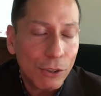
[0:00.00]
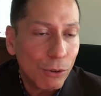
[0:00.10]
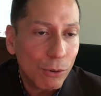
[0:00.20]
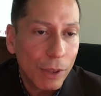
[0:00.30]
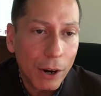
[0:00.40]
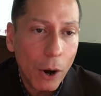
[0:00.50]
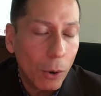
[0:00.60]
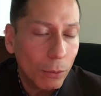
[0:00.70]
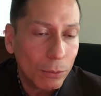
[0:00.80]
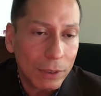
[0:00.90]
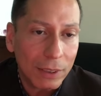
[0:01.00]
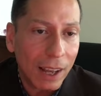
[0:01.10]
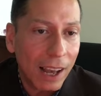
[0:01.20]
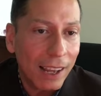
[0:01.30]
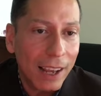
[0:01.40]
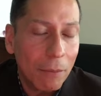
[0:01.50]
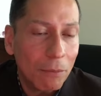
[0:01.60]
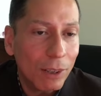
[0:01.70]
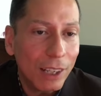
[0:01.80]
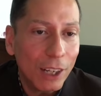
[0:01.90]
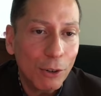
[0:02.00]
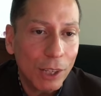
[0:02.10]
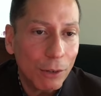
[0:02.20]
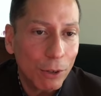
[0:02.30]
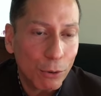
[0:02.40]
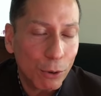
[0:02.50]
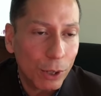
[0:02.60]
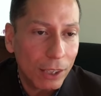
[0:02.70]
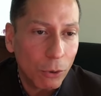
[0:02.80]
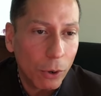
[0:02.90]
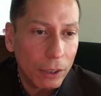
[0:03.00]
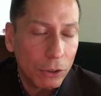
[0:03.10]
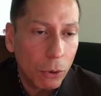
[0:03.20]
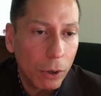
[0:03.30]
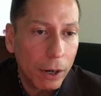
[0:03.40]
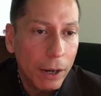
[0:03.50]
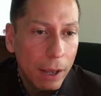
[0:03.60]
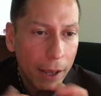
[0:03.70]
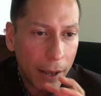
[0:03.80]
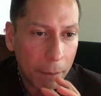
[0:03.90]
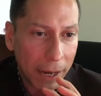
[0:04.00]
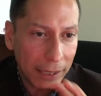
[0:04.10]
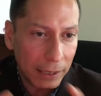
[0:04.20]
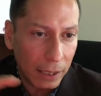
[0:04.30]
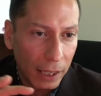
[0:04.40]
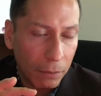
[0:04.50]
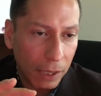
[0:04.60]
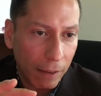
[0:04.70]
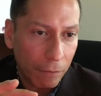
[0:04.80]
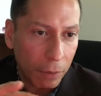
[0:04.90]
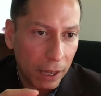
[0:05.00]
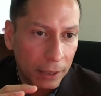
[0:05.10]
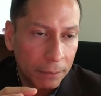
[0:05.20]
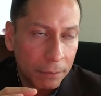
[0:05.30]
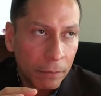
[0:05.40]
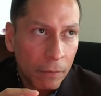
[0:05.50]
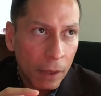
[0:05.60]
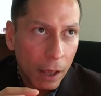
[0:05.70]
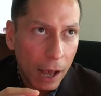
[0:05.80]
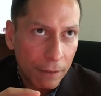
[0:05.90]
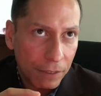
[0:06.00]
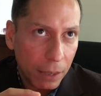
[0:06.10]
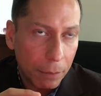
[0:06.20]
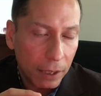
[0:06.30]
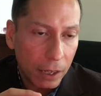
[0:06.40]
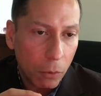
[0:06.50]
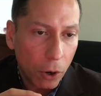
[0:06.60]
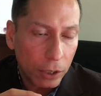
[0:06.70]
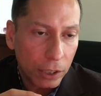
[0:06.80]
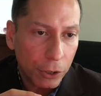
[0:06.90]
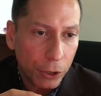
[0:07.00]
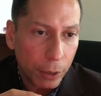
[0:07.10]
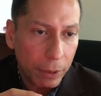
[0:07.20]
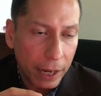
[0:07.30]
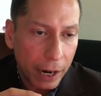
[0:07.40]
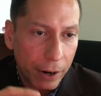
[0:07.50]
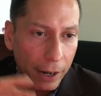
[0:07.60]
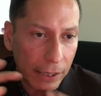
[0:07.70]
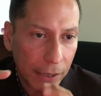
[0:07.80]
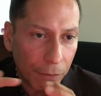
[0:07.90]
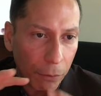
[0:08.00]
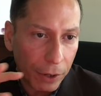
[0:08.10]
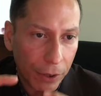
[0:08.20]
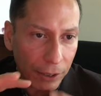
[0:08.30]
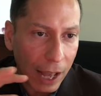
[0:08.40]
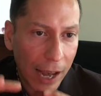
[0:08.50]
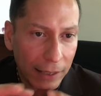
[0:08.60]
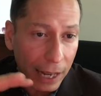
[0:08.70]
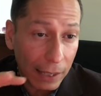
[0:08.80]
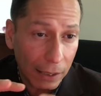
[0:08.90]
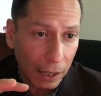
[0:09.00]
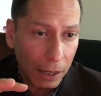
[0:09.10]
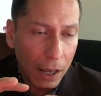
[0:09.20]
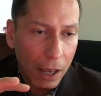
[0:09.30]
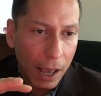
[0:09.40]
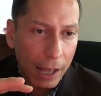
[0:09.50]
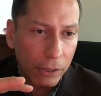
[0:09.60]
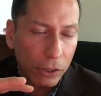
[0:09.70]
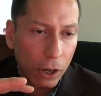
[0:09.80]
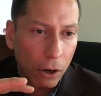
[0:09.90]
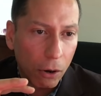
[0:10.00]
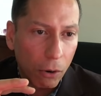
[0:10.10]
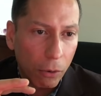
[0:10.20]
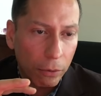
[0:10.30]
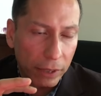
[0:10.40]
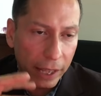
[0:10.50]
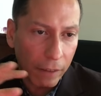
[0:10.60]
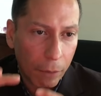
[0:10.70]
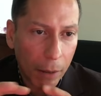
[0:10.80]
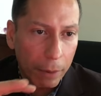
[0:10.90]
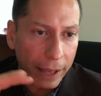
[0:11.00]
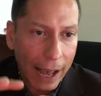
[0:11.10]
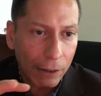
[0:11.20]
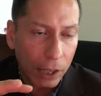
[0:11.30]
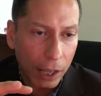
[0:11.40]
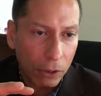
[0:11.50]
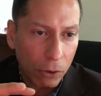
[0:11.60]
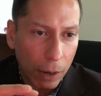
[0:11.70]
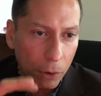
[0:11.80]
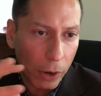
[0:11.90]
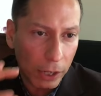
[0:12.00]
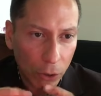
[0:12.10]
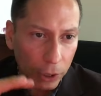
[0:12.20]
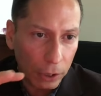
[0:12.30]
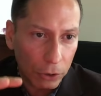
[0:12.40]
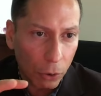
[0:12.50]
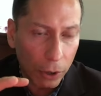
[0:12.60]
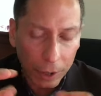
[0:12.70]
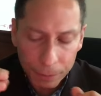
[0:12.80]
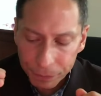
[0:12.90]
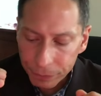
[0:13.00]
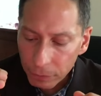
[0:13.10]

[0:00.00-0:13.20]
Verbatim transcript: to their homes. I am literally recruiting door to door, and my teams have been, I've typically worked in urban areas where there's high density. And so think of public housing. So I'm going door to door